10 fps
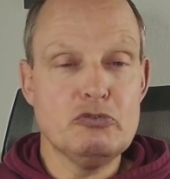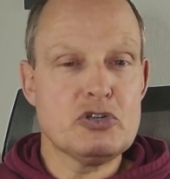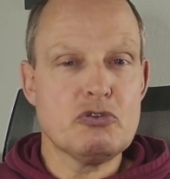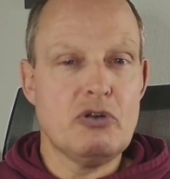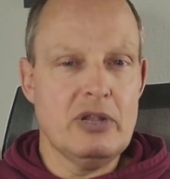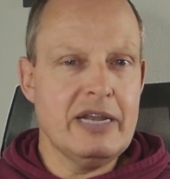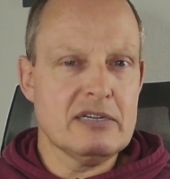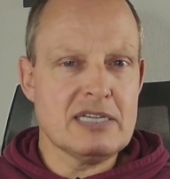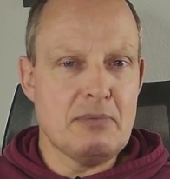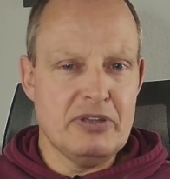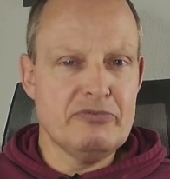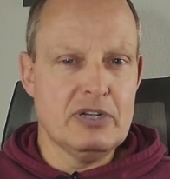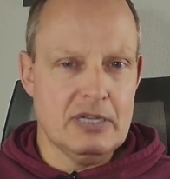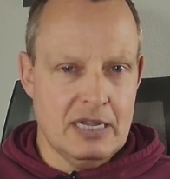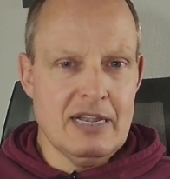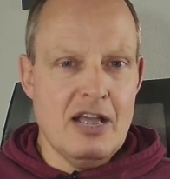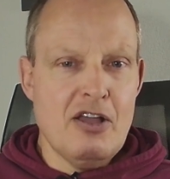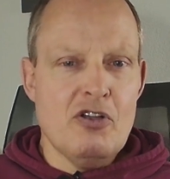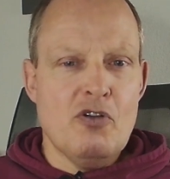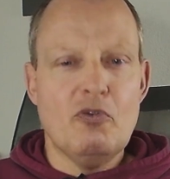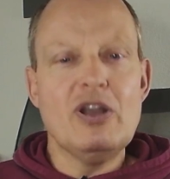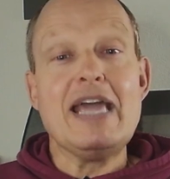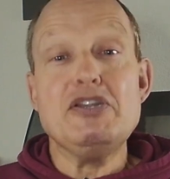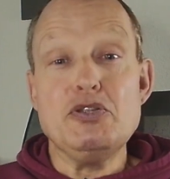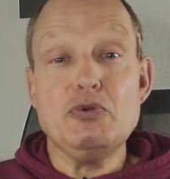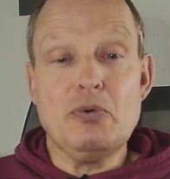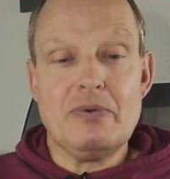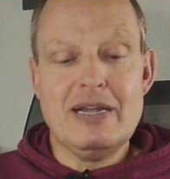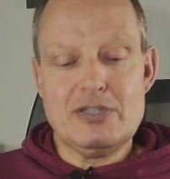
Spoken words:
sooner or later something will end you, right?